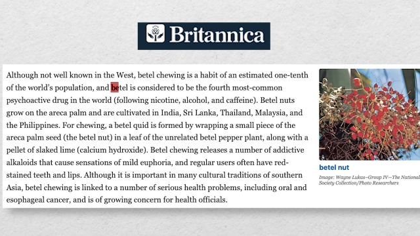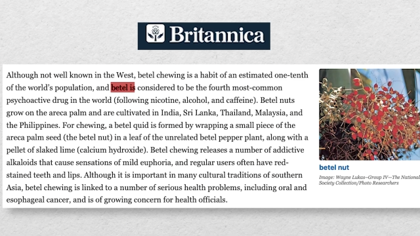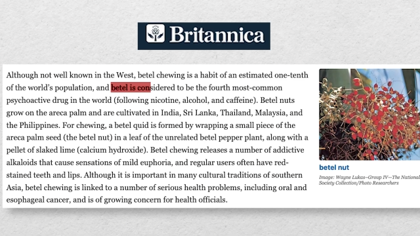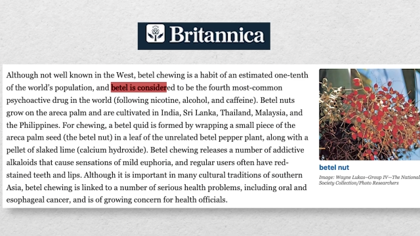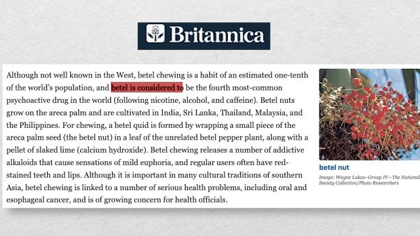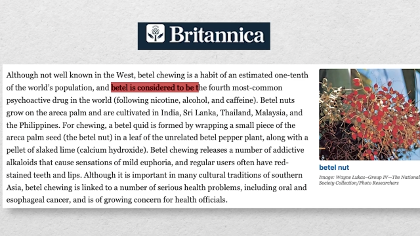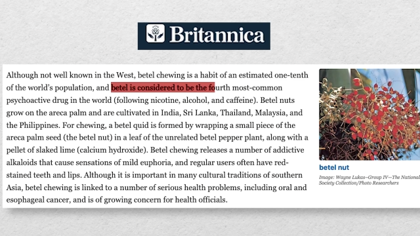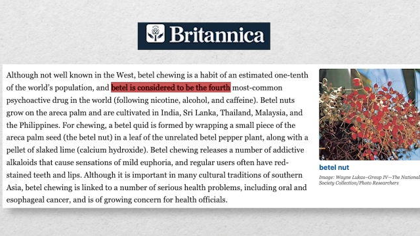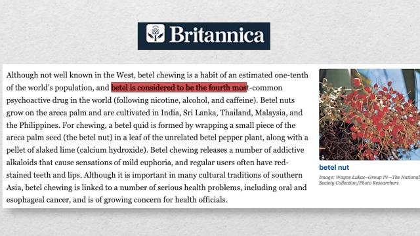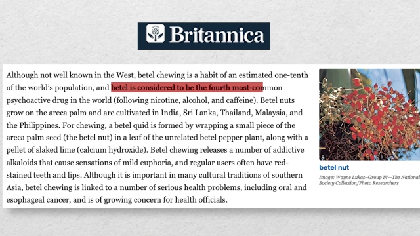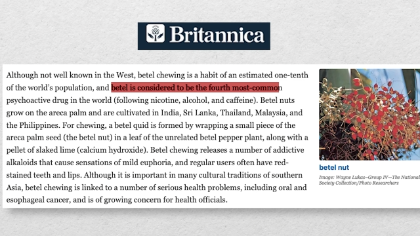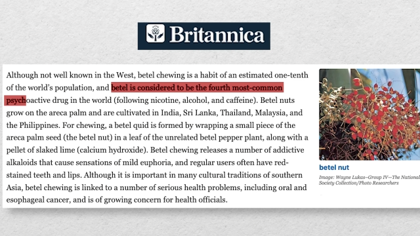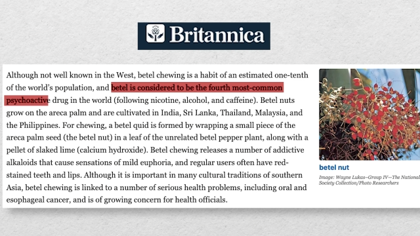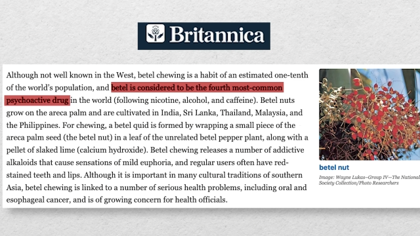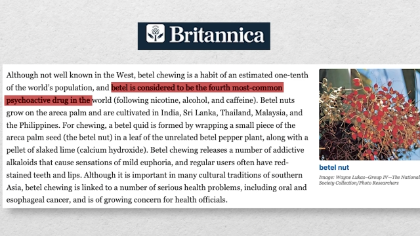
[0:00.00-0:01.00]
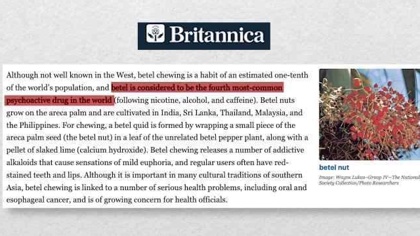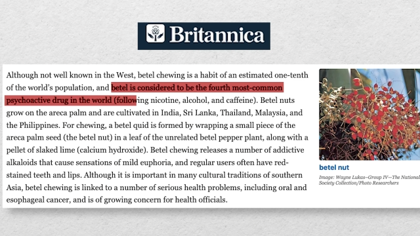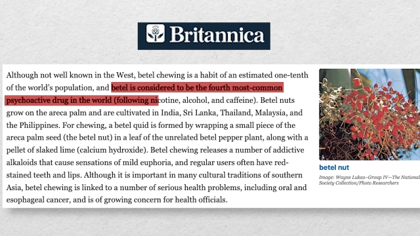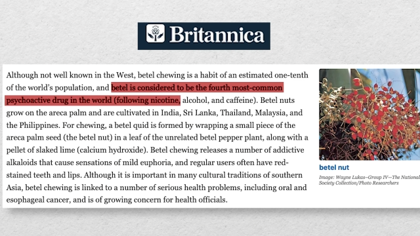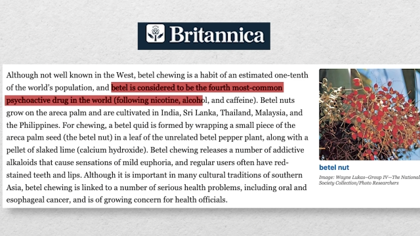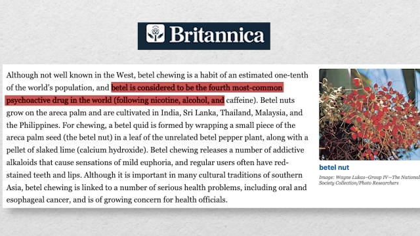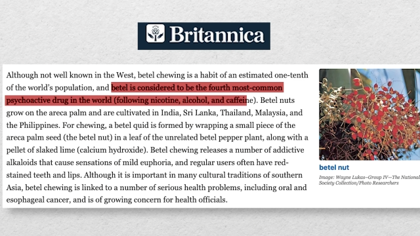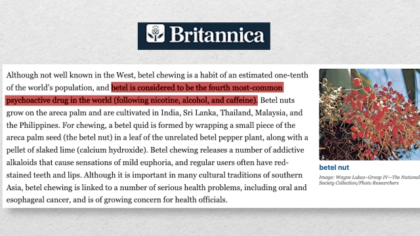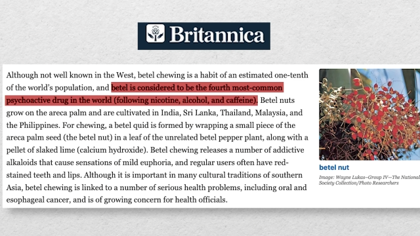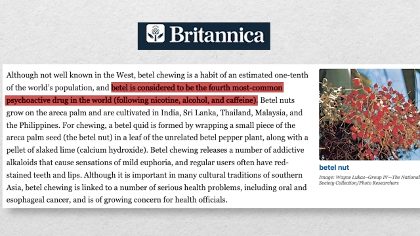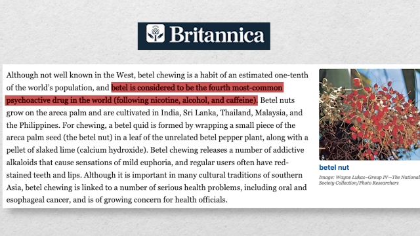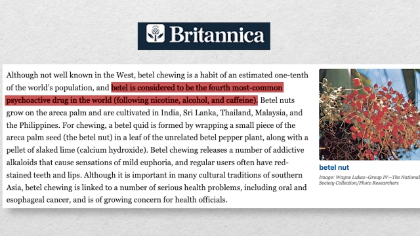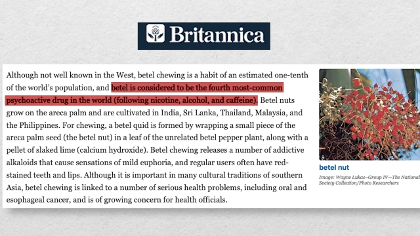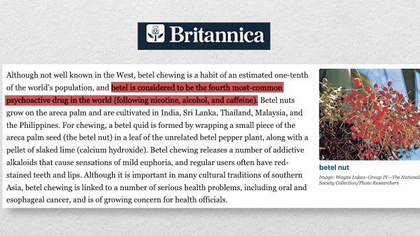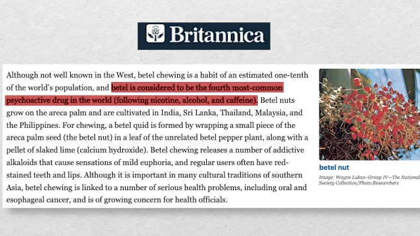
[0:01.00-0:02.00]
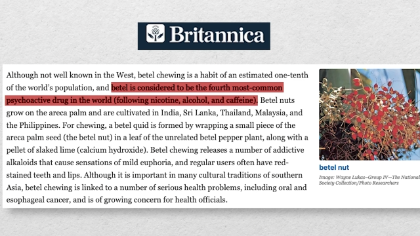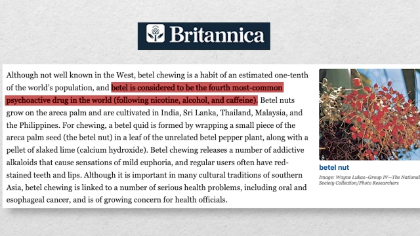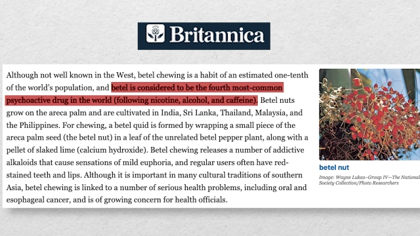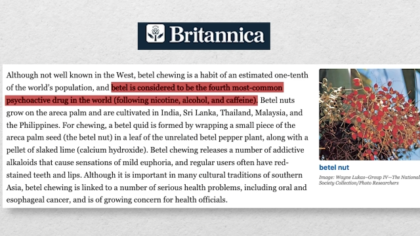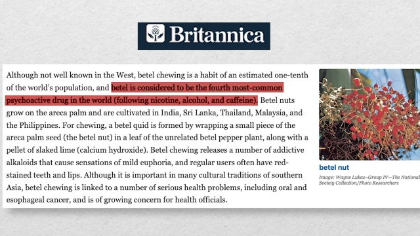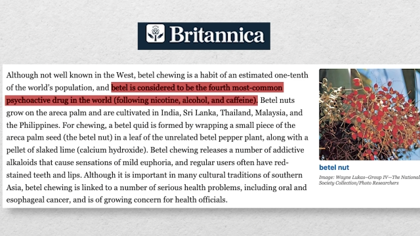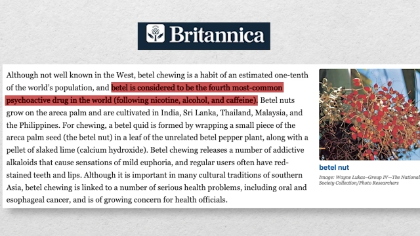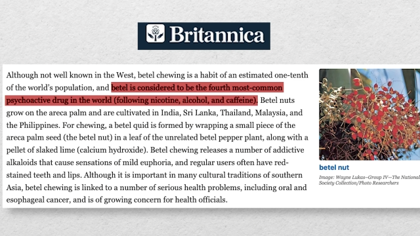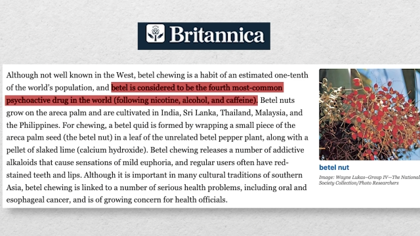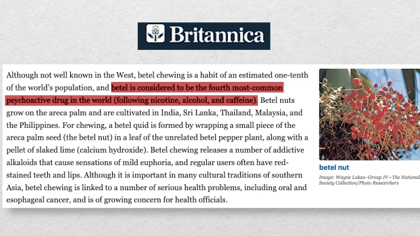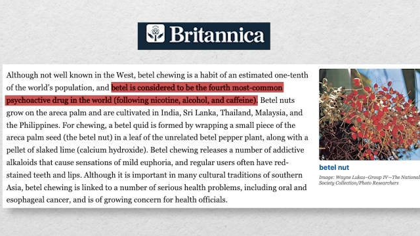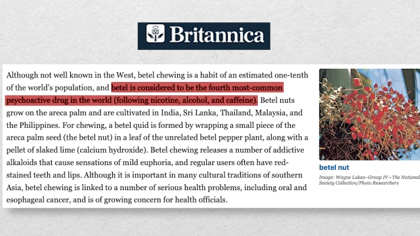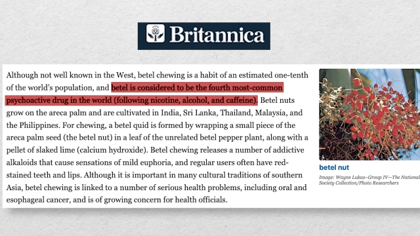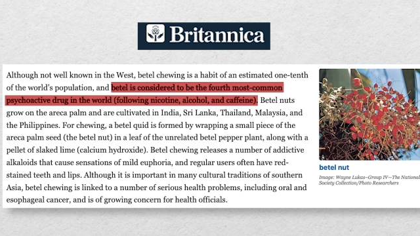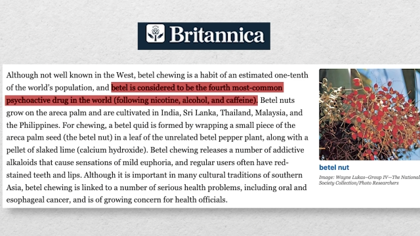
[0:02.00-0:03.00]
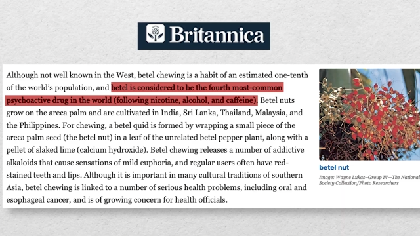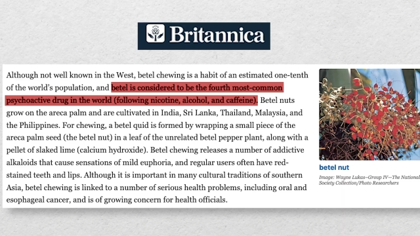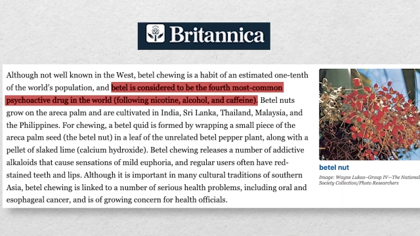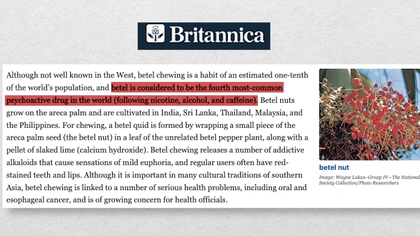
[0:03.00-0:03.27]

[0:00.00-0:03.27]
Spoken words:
(no speaker visible)